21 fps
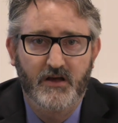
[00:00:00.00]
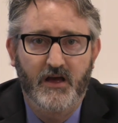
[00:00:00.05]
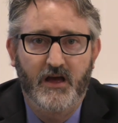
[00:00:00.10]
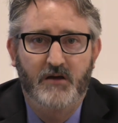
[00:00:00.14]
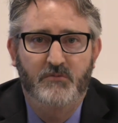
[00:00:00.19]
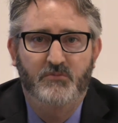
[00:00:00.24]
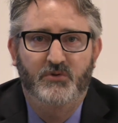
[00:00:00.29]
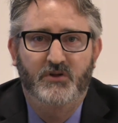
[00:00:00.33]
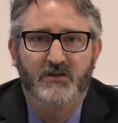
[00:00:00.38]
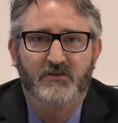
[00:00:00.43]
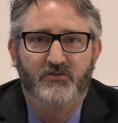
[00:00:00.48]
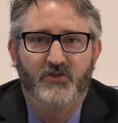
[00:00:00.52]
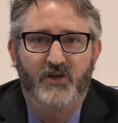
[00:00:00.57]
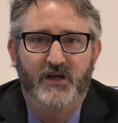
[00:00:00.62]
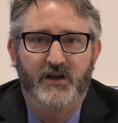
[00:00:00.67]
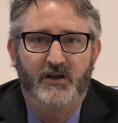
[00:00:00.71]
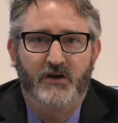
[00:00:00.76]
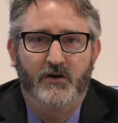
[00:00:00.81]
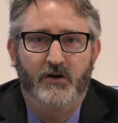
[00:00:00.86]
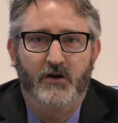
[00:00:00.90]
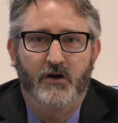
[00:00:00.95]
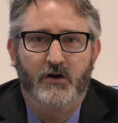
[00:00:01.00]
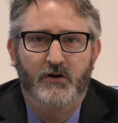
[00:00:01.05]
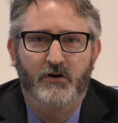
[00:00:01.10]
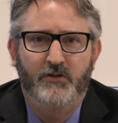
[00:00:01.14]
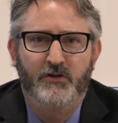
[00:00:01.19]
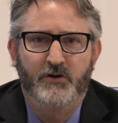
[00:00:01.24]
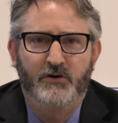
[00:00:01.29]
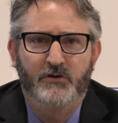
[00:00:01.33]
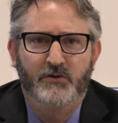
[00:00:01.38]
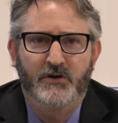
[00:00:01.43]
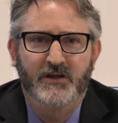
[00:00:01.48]
and believe that
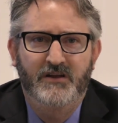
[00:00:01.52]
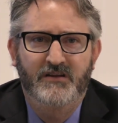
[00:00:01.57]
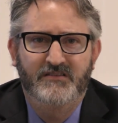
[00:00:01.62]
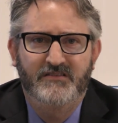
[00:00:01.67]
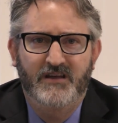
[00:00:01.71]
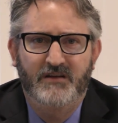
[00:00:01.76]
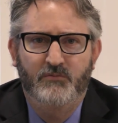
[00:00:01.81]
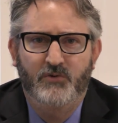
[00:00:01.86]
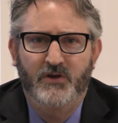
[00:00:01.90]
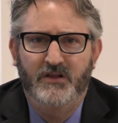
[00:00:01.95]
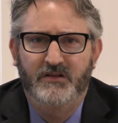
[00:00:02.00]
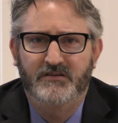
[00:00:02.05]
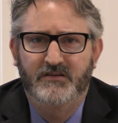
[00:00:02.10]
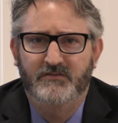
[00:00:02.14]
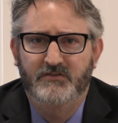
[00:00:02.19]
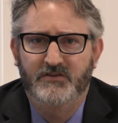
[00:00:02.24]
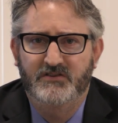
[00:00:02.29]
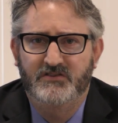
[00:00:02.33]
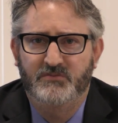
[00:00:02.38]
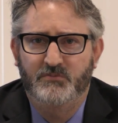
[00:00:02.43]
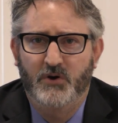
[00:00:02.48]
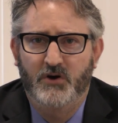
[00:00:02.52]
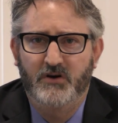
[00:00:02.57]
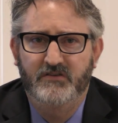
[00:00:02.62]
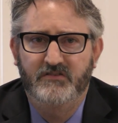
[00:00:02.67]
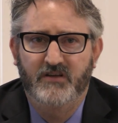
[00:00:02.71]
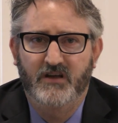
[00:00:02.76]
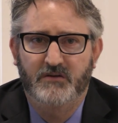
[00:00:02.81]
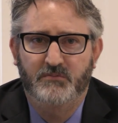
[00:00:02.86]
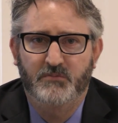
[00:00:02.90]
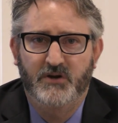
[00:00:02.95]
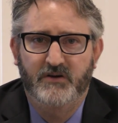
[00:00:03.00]
although it is a relatively small
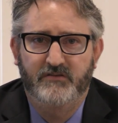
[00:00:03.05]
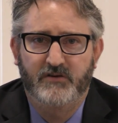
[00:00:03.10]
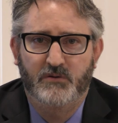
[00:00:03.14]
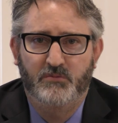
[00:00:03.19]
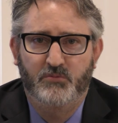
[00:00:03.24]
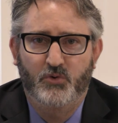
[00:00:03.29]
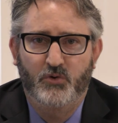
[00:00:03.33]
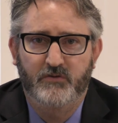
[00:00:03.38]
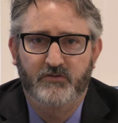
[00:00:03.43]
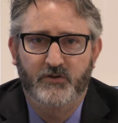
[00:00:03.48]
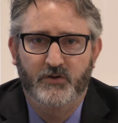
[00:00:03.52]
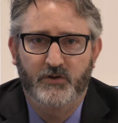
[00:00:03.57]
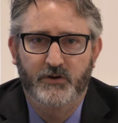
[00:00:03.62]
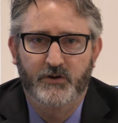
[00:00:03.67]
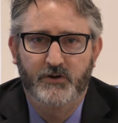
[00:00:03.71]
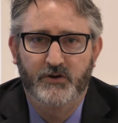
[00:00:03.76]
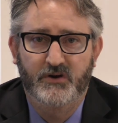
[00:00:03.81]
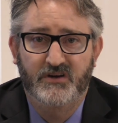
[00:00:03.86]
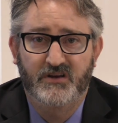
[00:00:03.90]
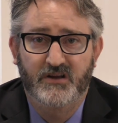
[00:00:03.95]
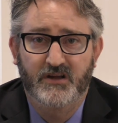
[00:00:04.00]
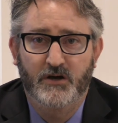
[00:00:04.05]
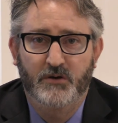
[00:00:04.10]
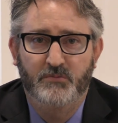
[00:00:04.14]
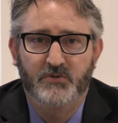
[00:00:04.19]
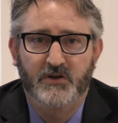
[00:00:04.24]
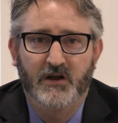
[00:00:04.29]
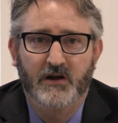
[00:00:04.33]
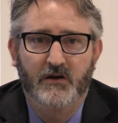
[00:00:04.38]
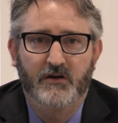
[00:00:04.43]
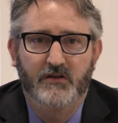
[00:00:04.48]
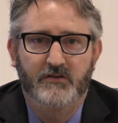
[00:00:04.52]
segment of our portfolio, it can help
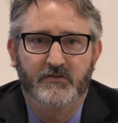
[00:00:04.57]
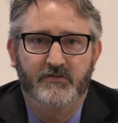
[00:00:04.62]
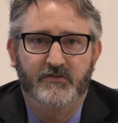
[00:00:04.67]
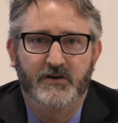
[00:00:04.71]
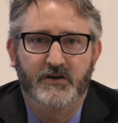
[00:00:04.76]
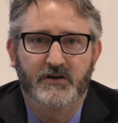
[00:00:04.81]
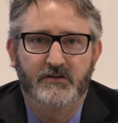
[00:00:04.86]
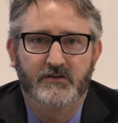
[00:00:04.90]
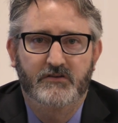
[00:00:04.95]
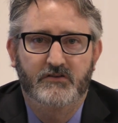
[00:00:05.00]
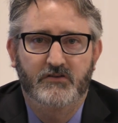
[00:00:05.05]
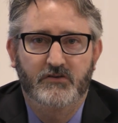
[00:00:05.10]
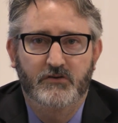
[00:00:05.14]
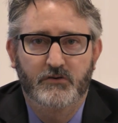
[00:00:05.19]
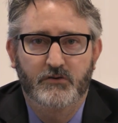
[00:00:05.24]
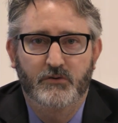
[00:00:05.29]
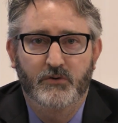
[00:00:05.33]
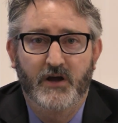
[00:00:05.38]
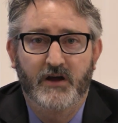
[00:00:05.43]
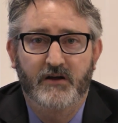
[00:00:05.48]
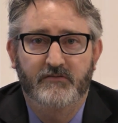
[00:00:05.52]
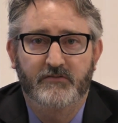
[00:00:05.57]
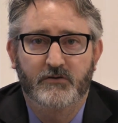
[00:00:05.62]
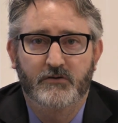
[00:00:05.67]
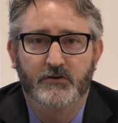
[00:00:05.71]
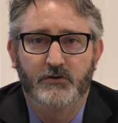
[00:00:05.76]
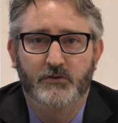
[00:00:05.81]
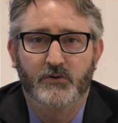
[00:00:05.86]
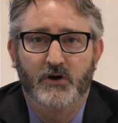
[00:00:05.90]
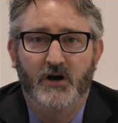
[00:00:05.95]
carry the fund to ever new